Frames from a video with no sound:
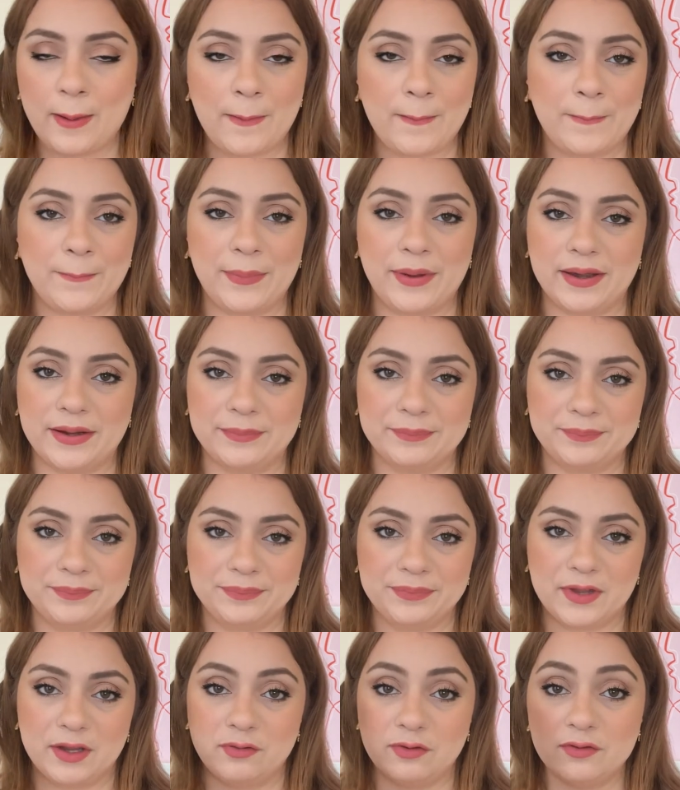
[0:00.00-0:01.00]
But
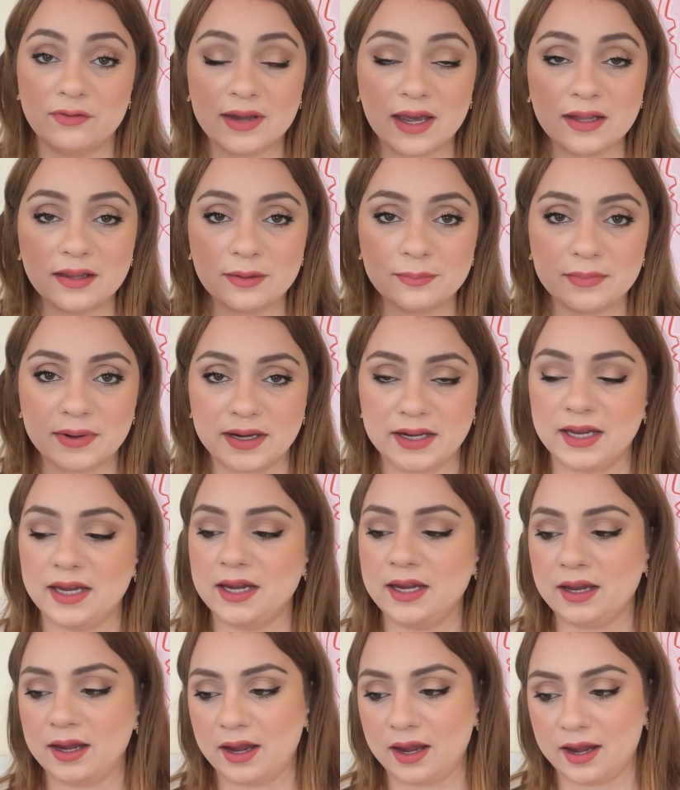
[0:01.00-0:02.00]
if you've got the
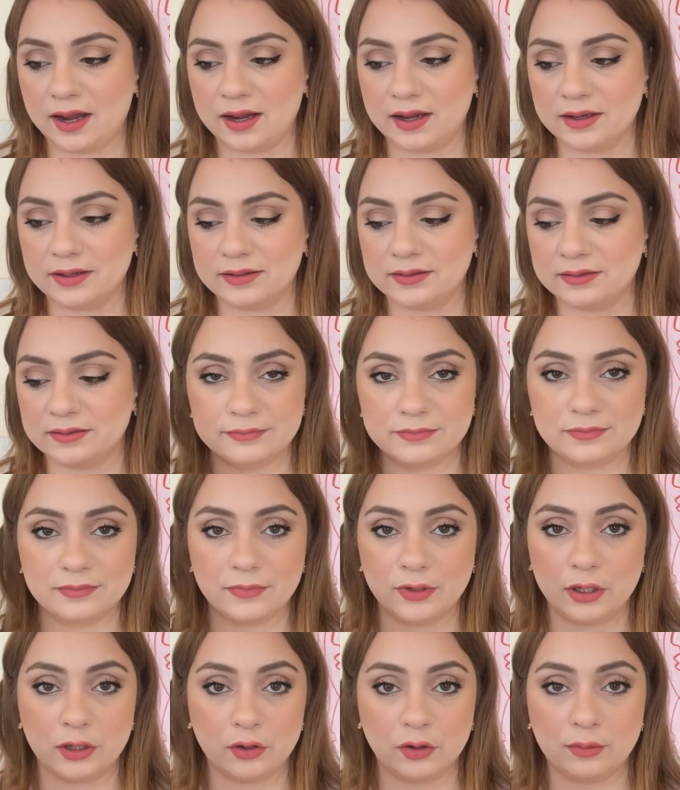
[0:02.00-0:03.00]
money and
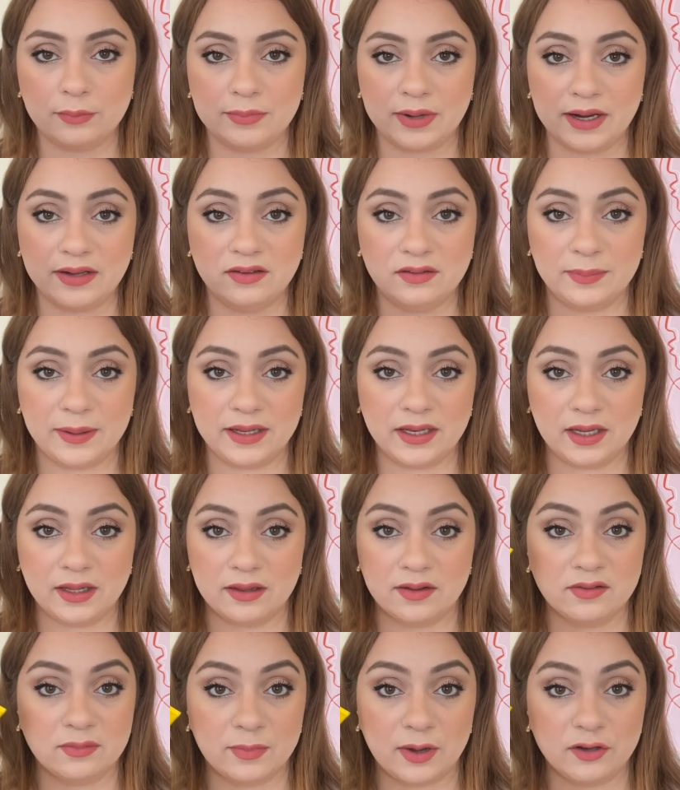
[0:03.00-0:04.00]
you don't mind spending
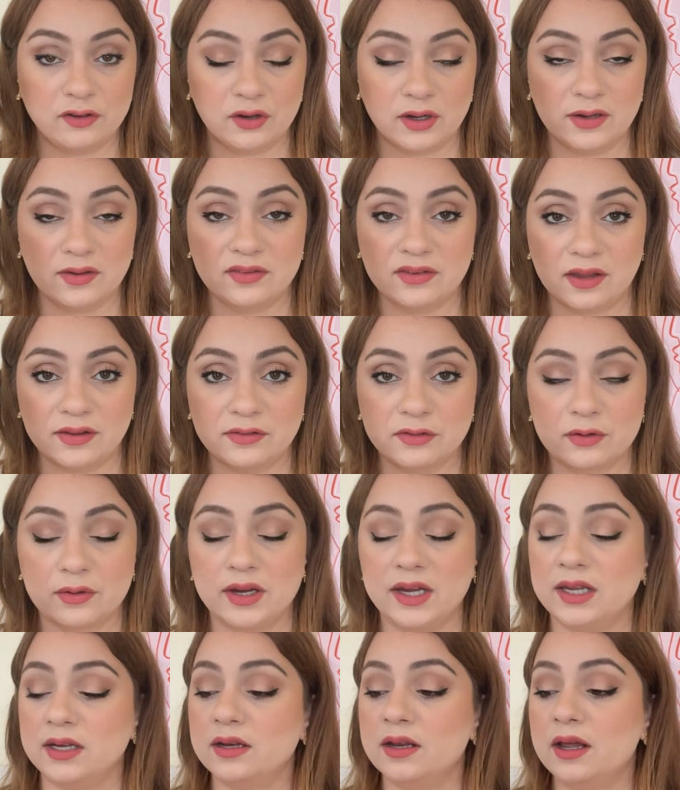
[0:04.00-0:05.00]
this much on a
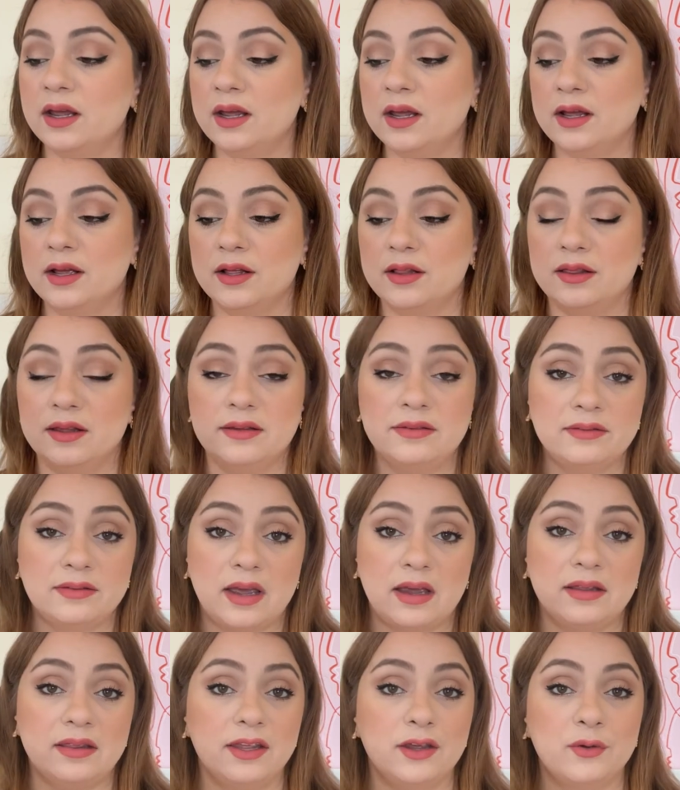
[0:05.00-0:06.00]
sunscreen, this
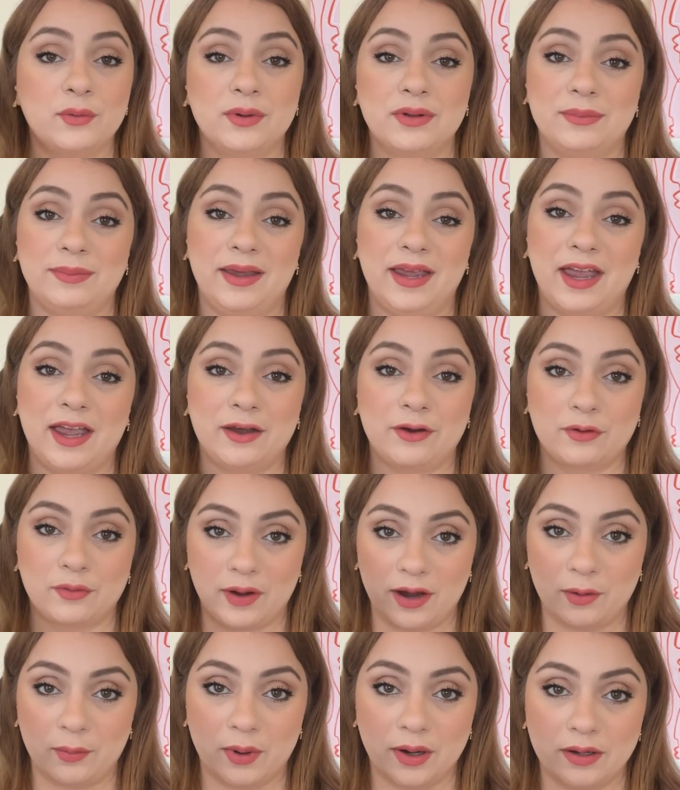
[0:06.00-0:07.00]
I think will be a
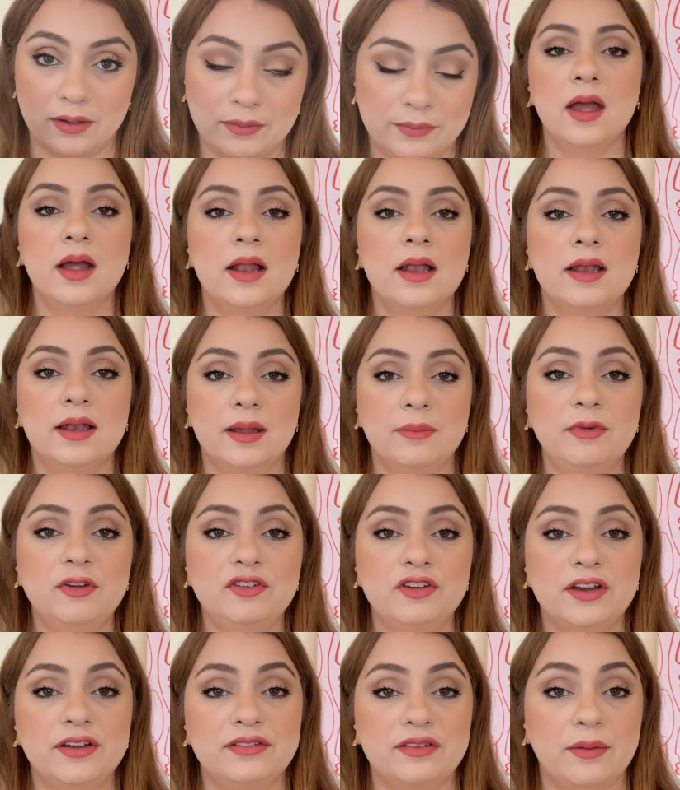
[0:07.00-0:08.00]
great one. Let me
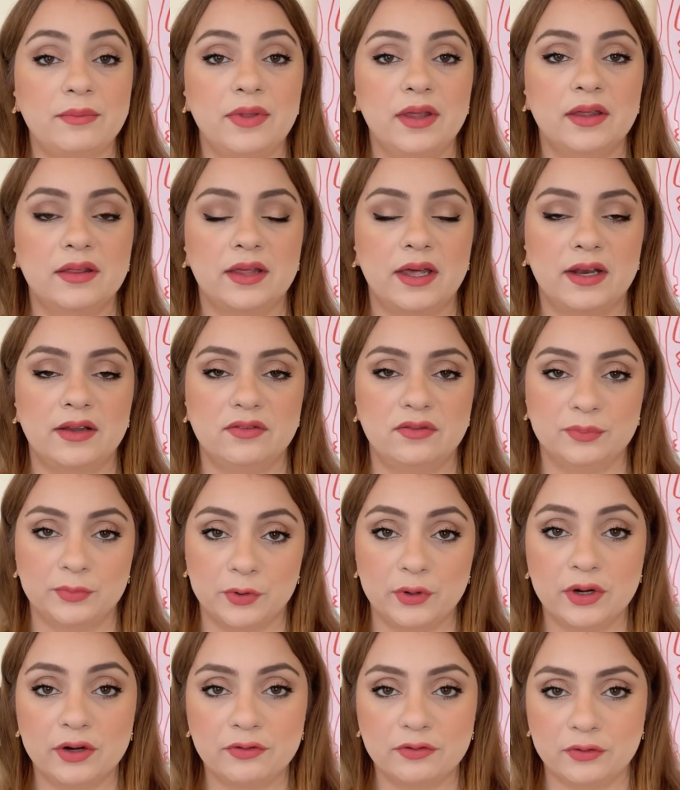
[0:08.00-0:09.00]
share something that is
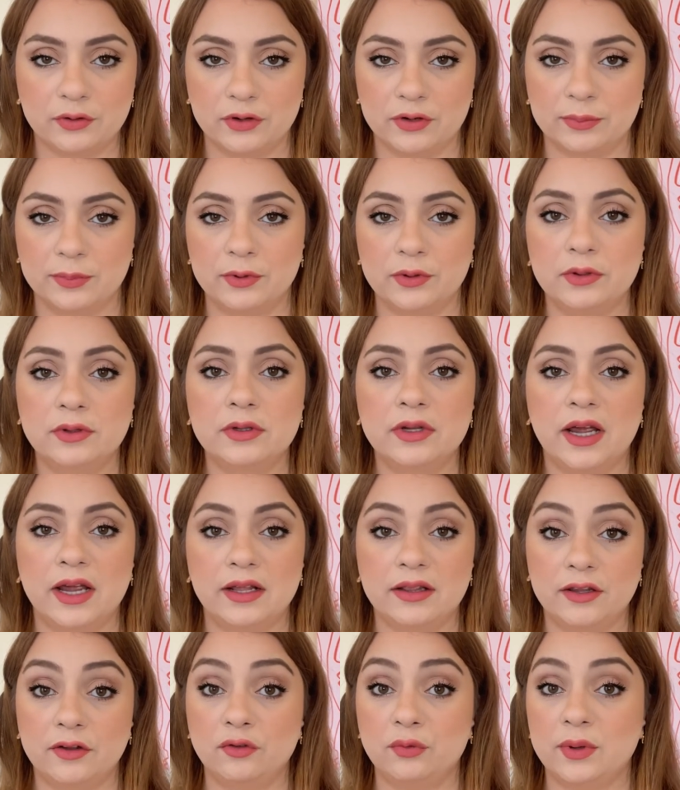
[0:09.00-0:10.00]
more affordable,
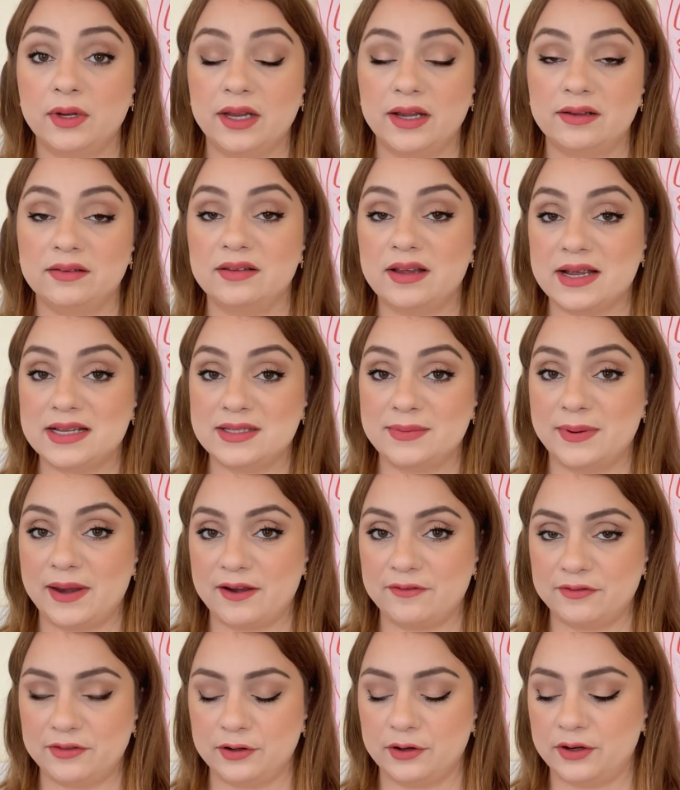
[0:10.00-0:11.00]
and this one is
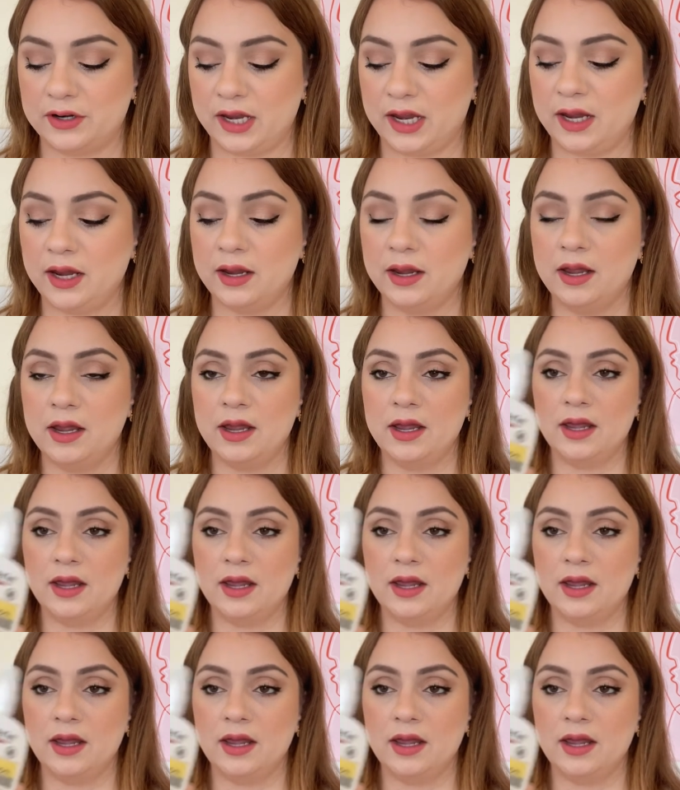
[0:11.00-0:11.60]
SPF 30.